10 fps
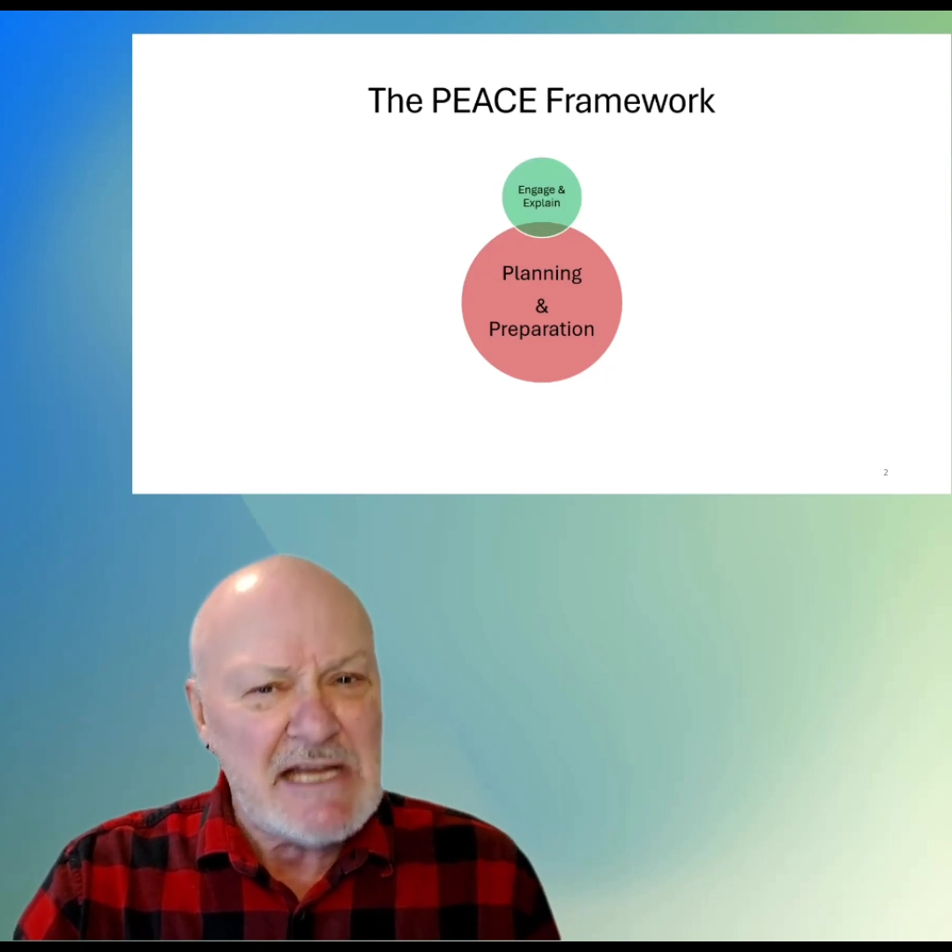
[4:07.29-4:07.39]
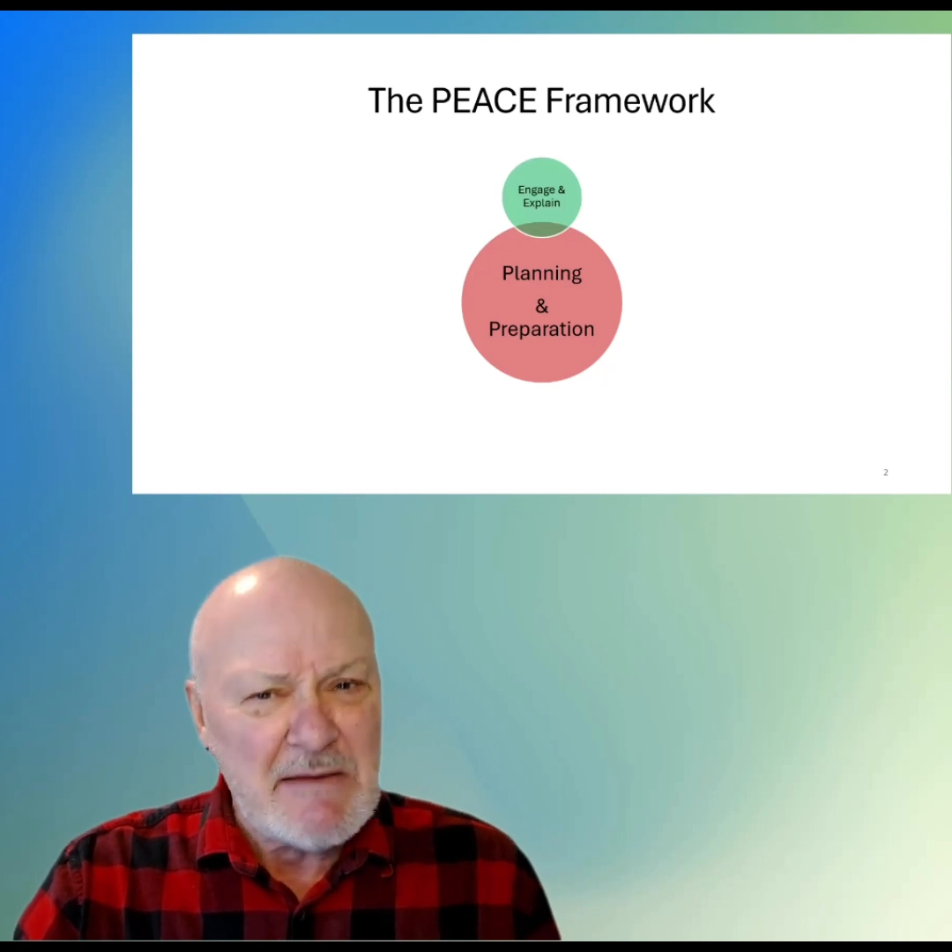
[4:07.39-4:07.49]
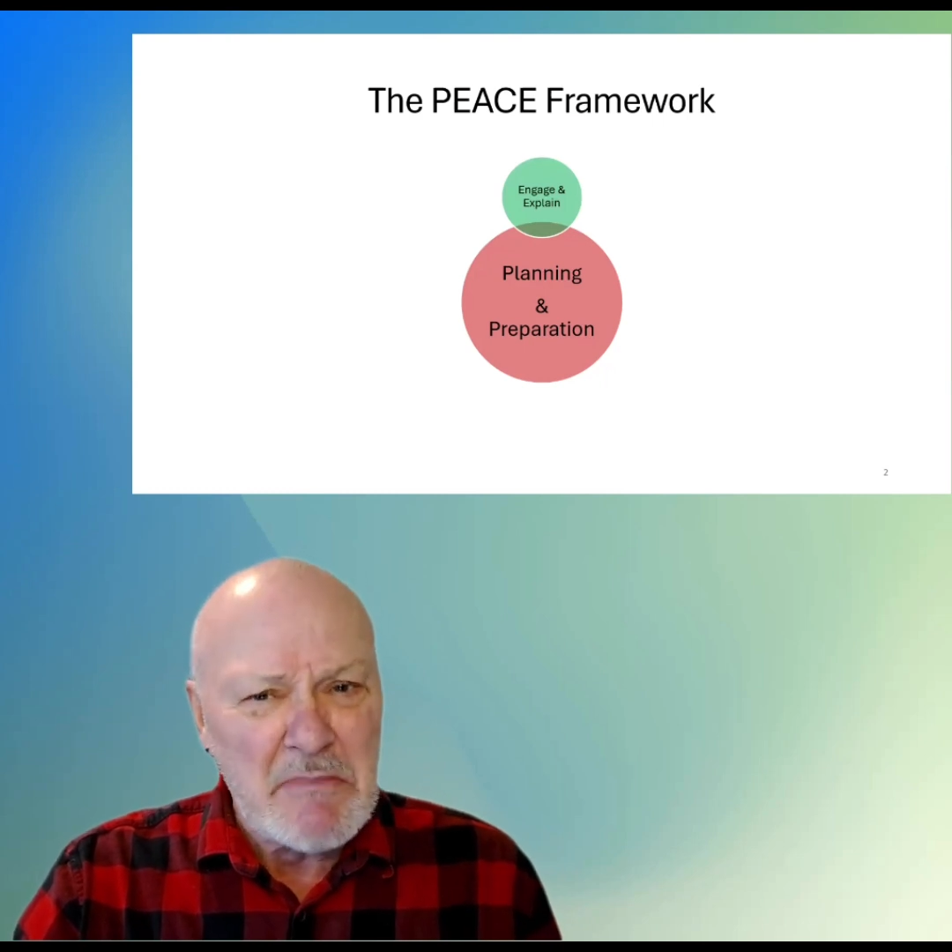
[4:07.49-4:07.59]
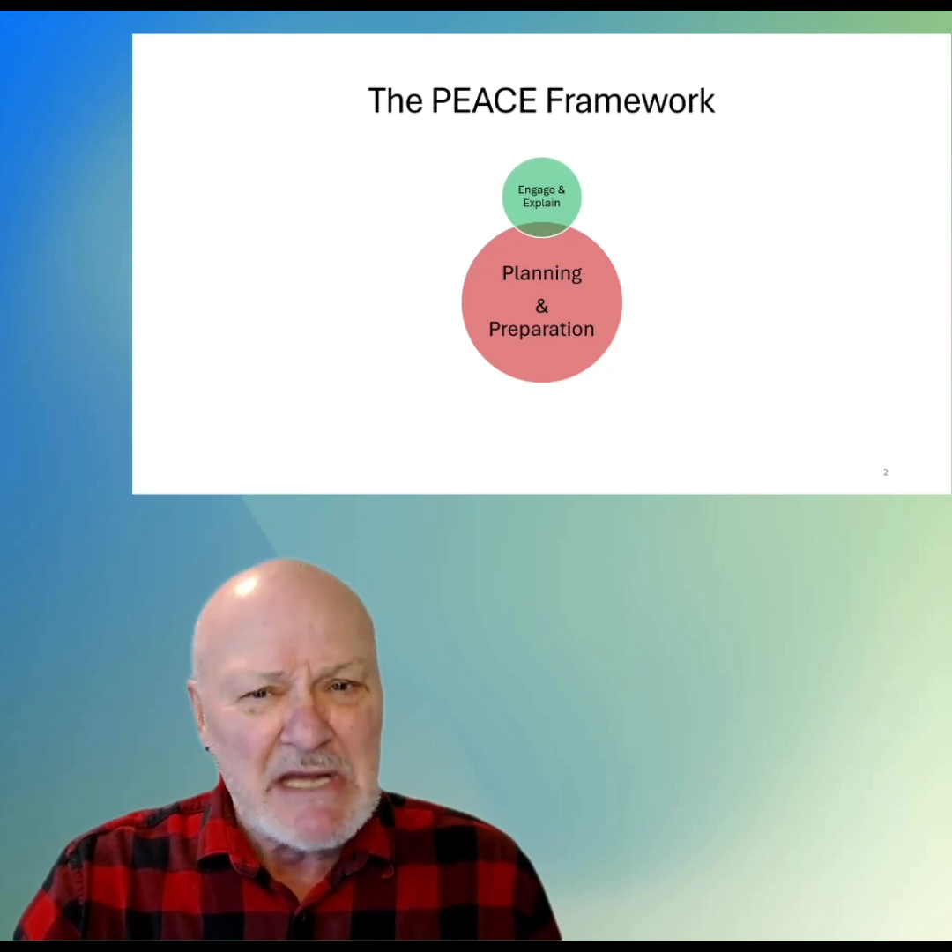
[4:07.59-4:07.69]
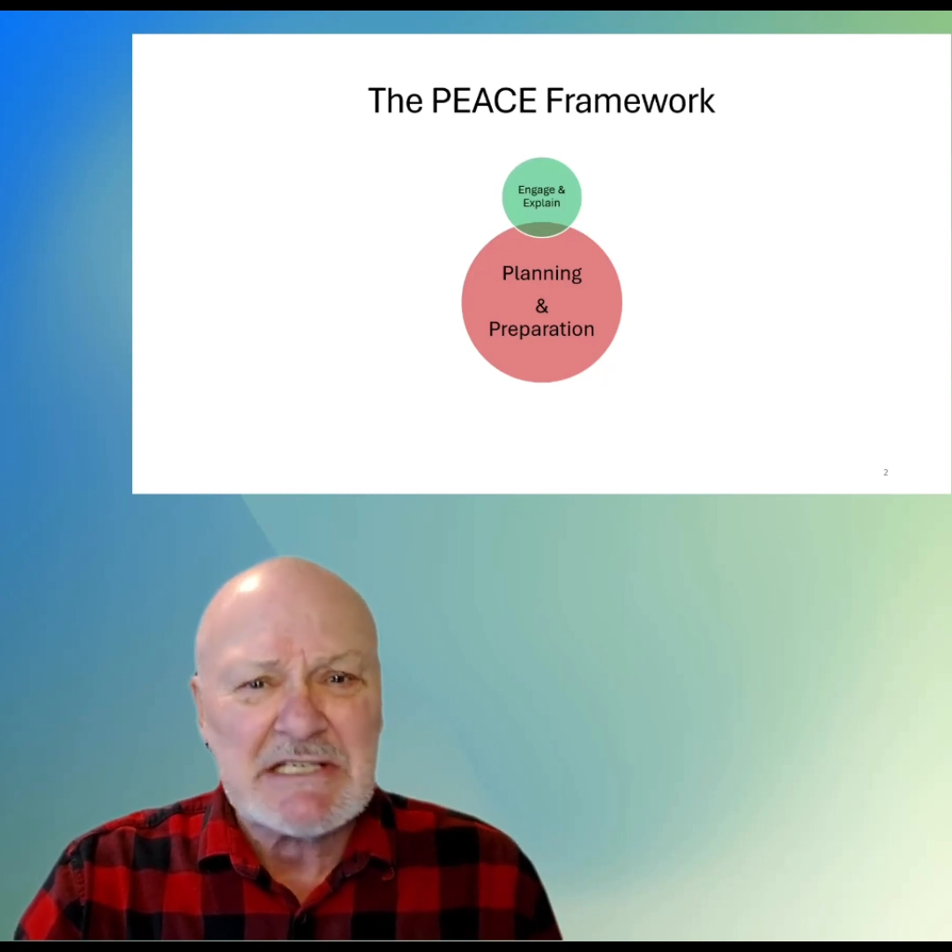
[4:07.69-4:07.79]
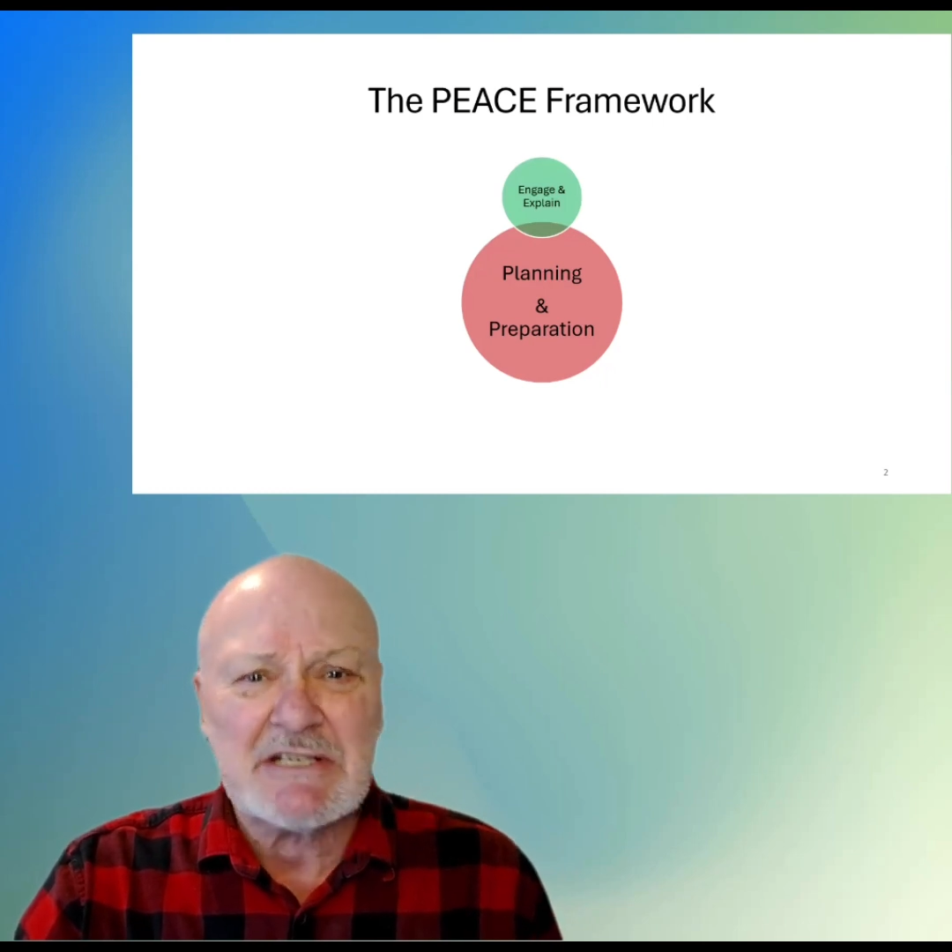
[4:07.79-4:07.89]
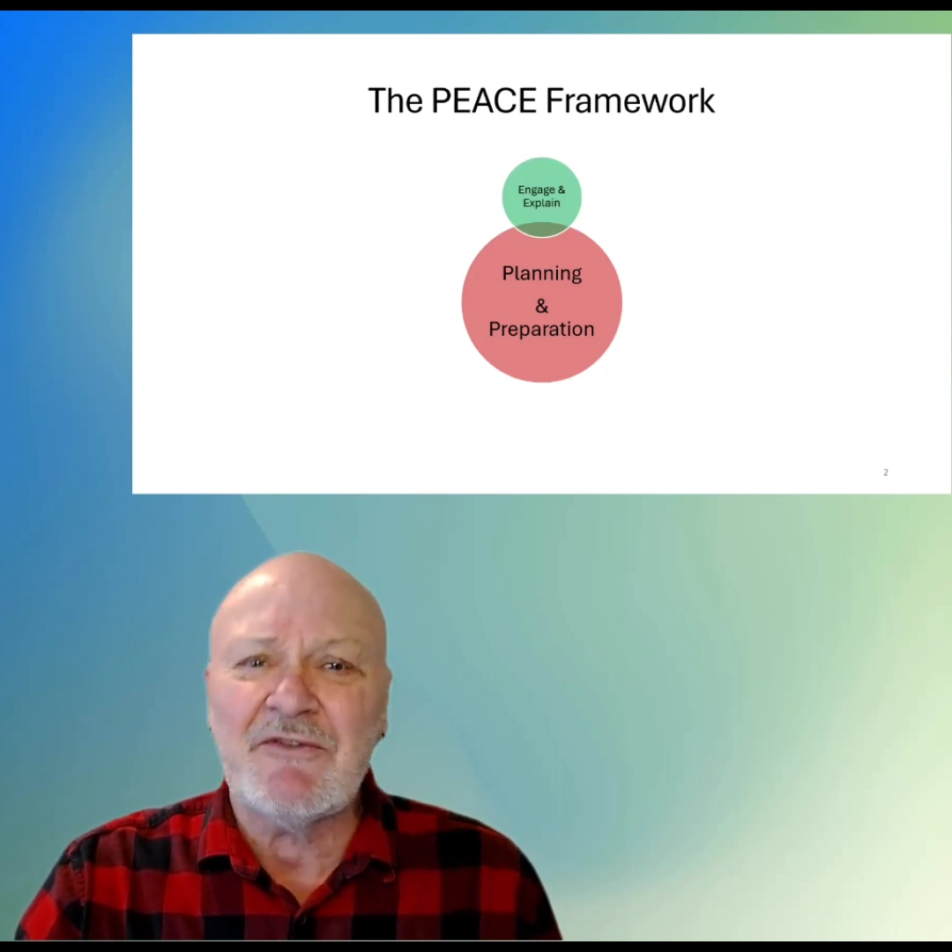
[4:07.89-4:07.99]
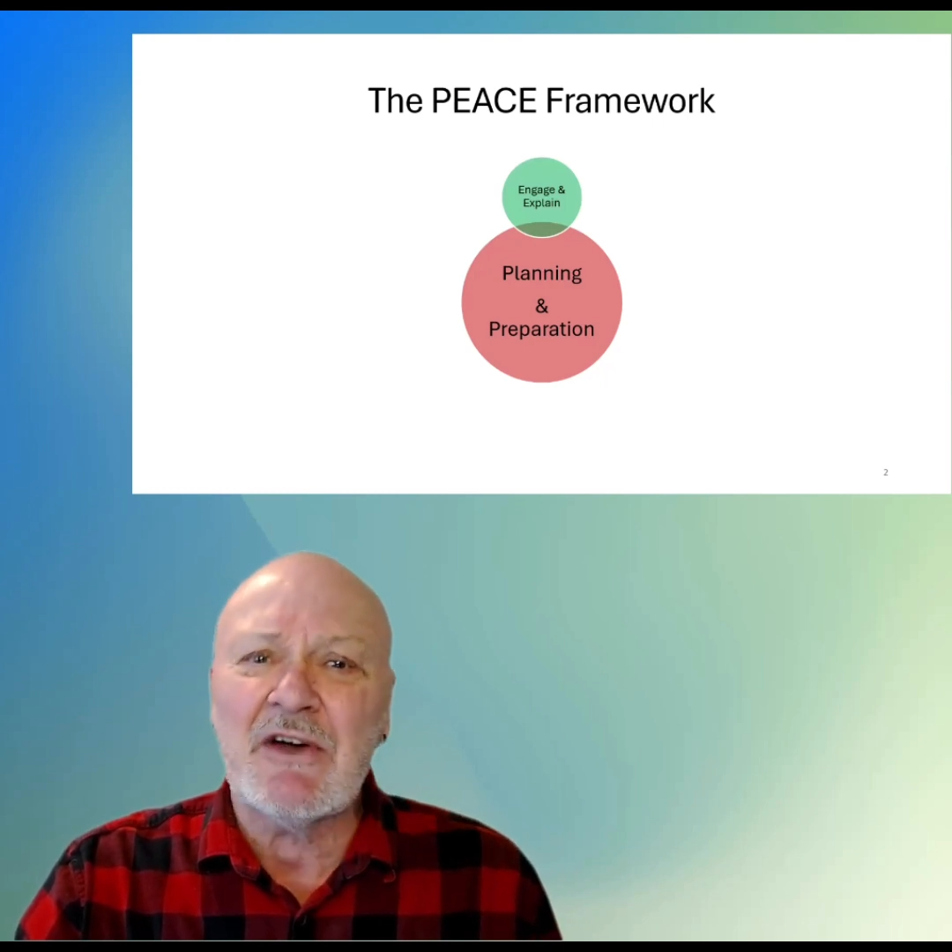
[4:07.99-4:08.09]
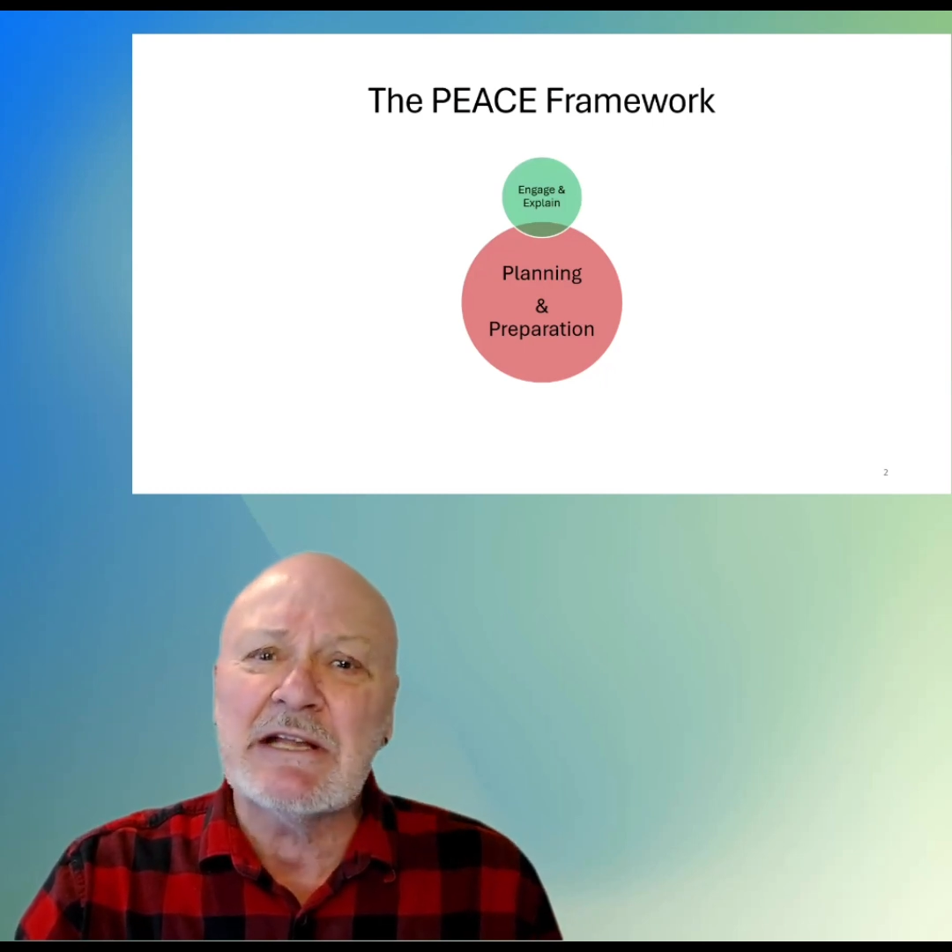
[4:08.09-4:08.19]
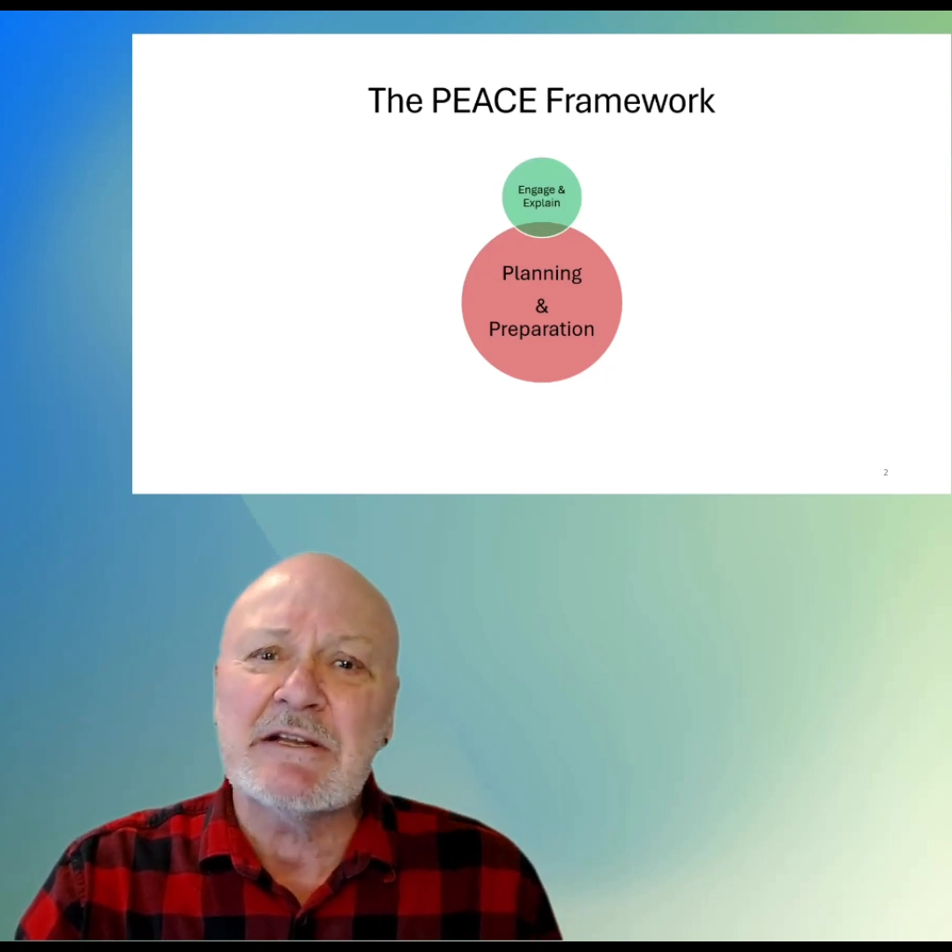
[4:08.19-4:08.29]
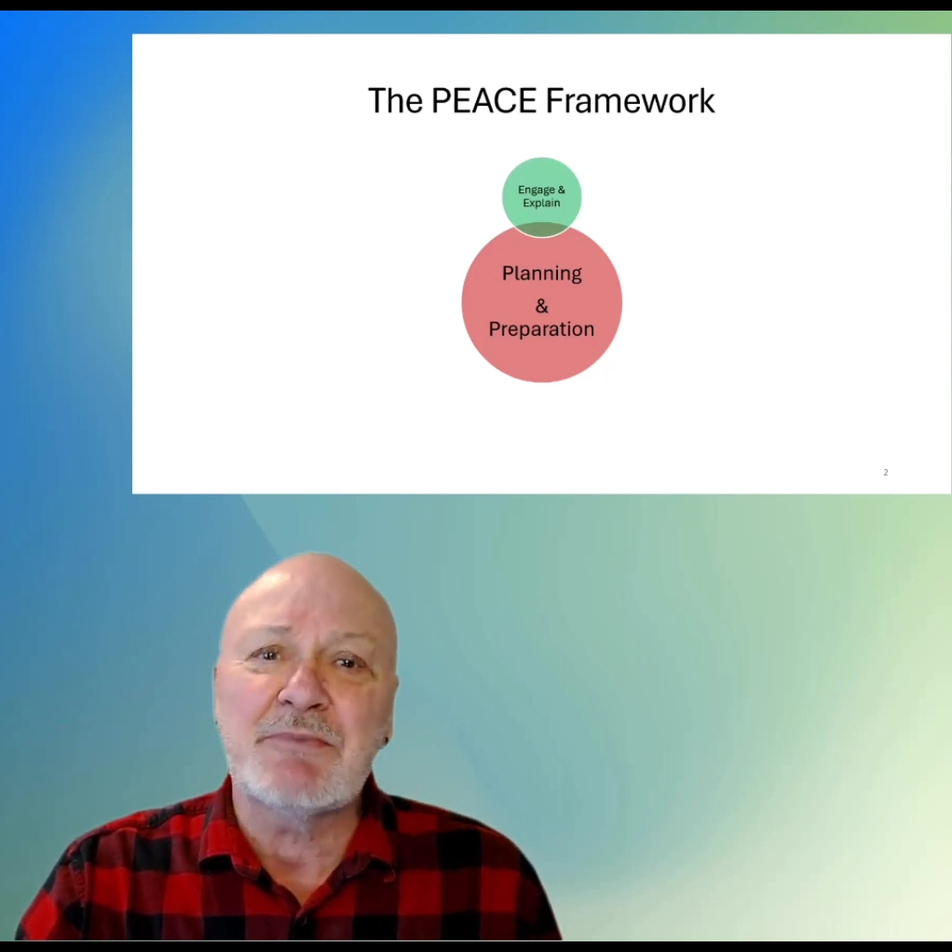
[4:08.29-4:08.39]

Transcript: demystifying